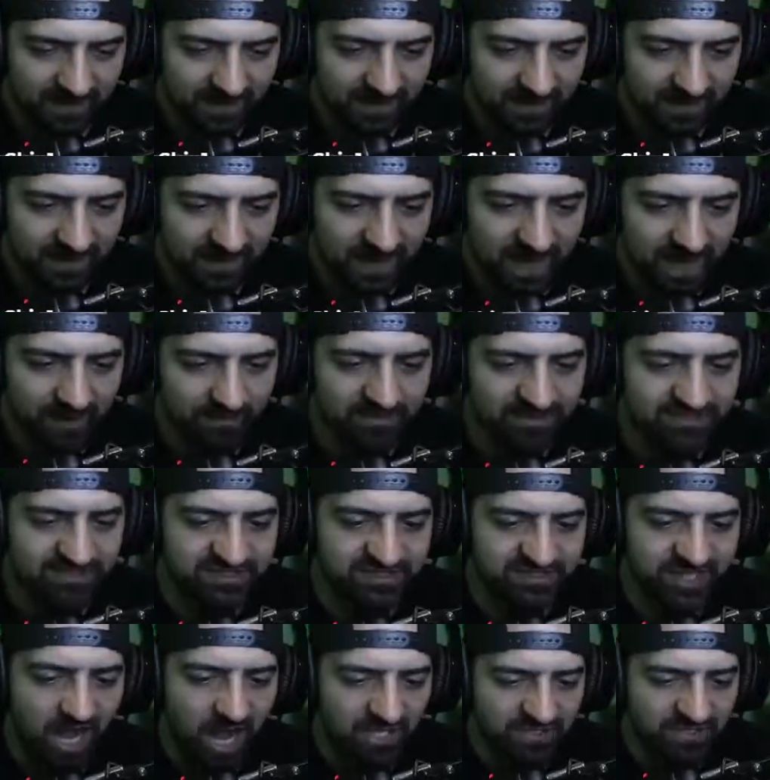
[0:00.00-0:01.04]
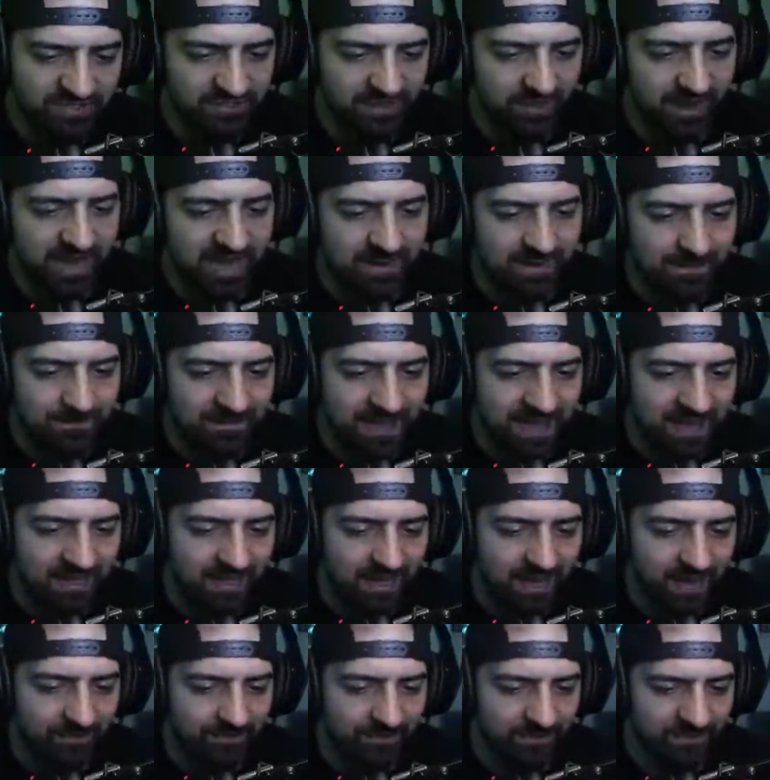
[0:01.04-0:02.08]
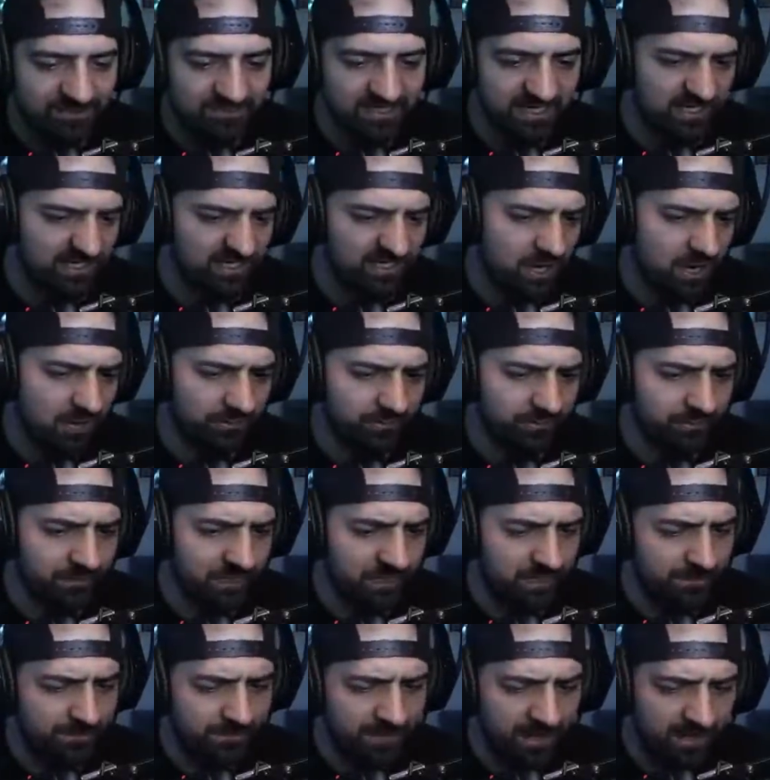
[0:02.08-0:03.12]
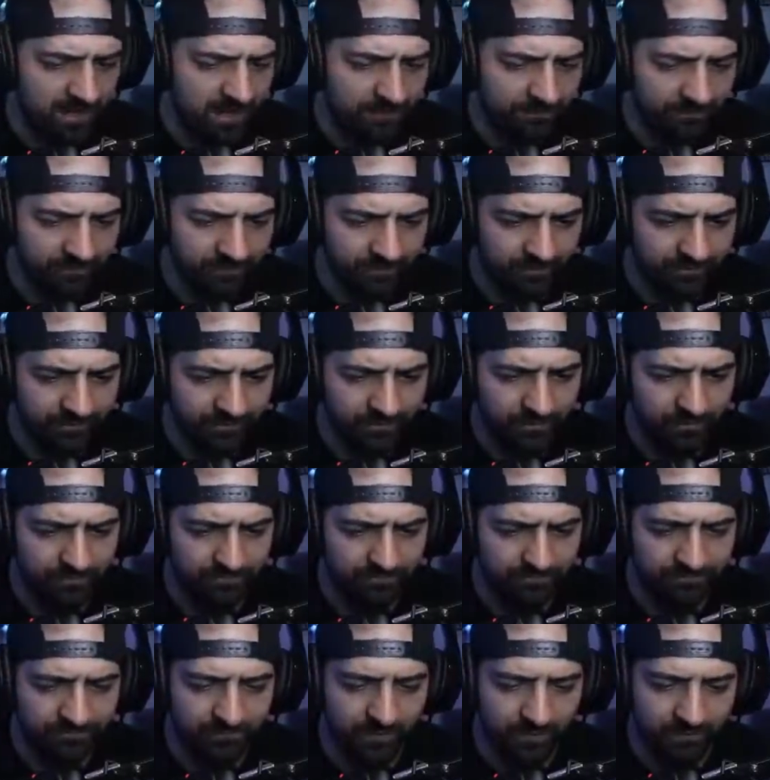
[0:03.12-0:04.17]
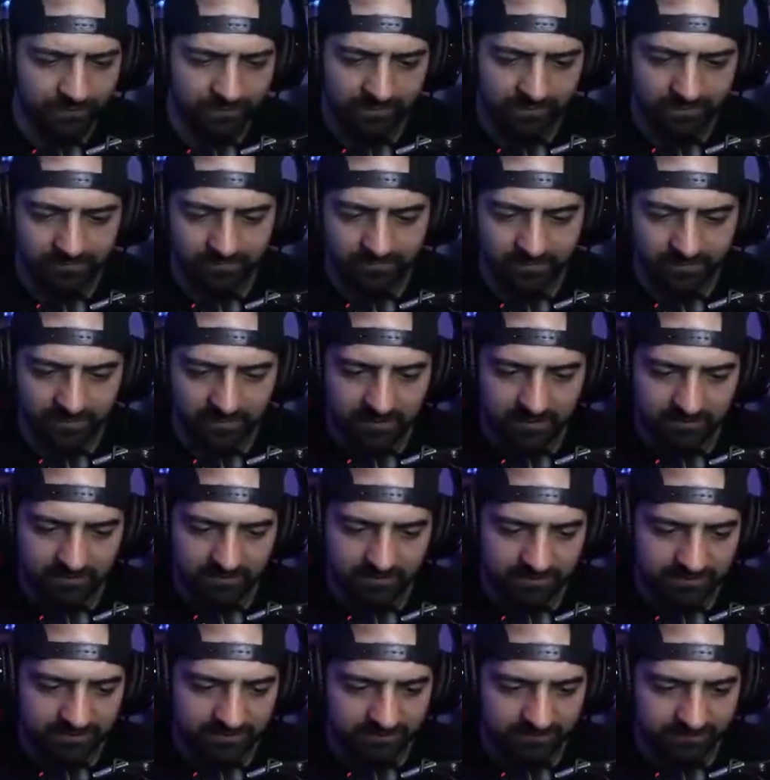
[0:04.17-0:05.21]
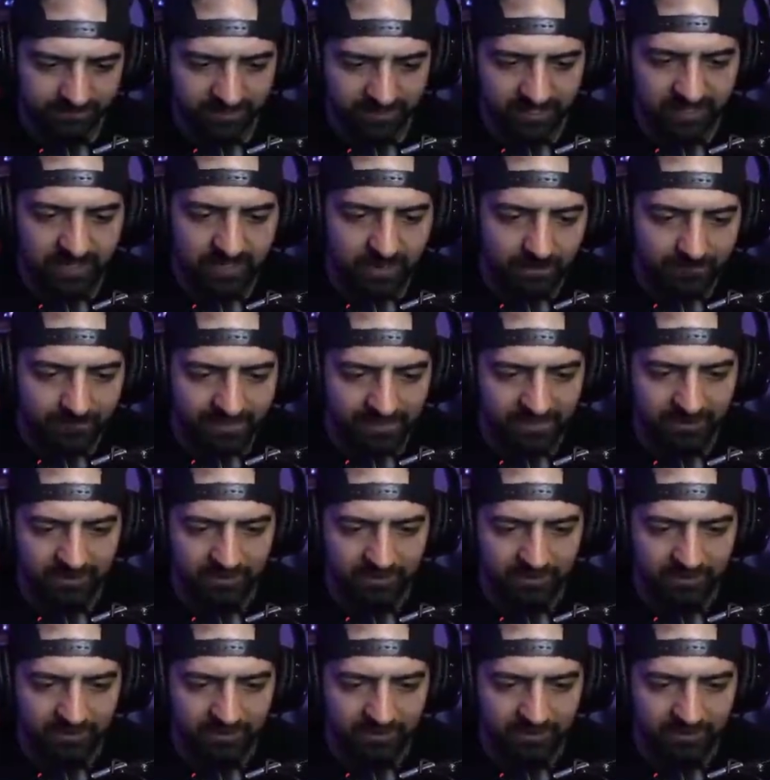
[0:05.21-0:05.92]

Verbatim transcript: I was stuck, so I had to back up, but it's like, no, you can't back up. You're already going forward. I'm like, ah, shit. But here, I'm better at